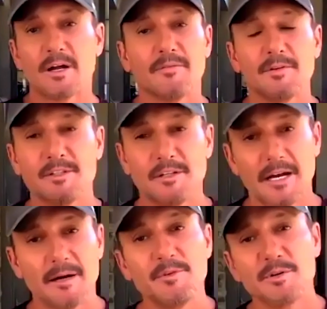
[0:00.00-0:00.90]
off into
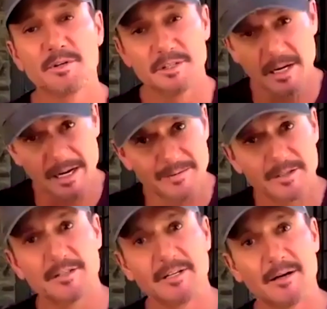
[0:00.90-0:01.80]
the album. You can
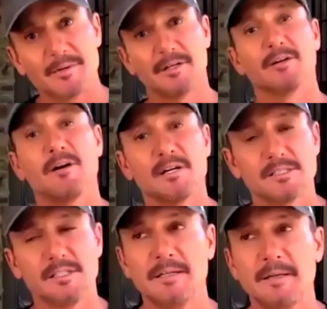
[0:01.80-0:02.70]
dive into the album and get
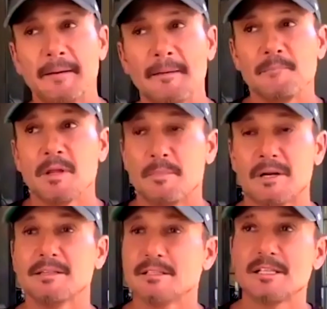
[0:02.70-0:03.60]
lost in it.
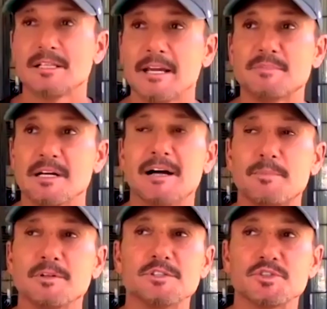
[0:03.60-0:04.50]
But at the same
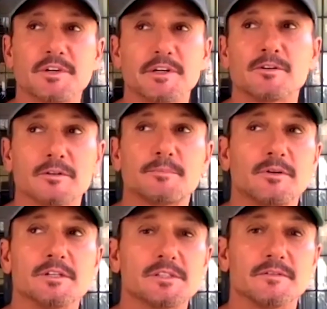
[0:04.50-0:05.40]
time, puts its finger on the
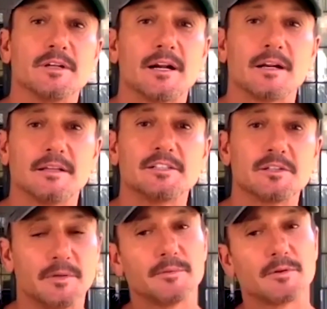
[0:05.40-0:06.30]
pulse of a lot of things
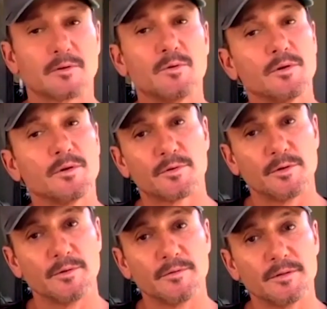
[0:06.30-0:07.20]
that people are going
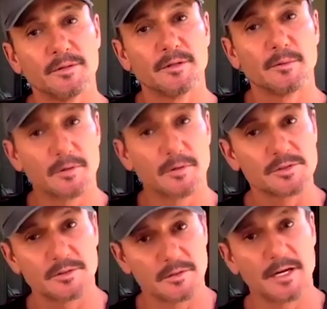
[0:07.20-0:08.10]
through in their
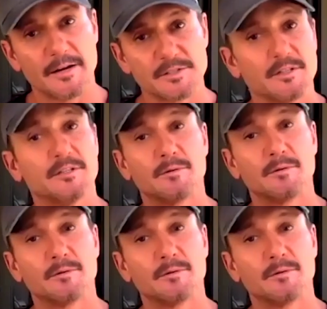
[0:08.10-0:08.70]
personal lives and in their